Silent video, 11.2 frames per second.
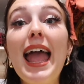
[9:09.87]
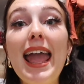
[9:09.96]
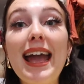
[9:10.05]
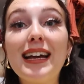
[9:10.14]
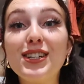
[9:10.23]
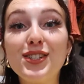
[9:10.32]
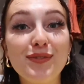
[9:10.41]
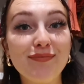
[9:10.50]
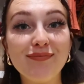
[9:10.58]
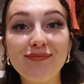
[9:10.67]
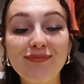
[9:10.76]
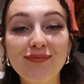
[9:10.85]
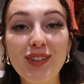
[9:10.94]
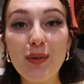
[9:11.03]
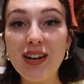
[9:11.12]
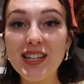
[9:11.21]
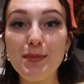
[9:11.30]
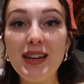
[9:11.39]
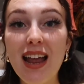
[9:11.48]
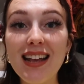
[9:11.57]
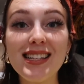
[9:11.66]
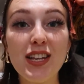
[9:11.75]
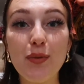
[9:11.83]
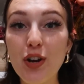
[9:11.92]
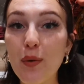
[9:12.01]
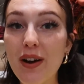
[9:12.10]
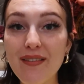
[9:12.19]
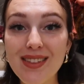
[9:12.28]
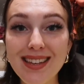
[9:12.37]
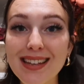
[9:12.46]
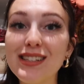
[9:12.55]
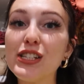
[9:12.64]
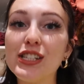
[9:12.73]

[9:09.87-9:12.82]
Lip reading: and you want it to be nice and you want to know where everything is.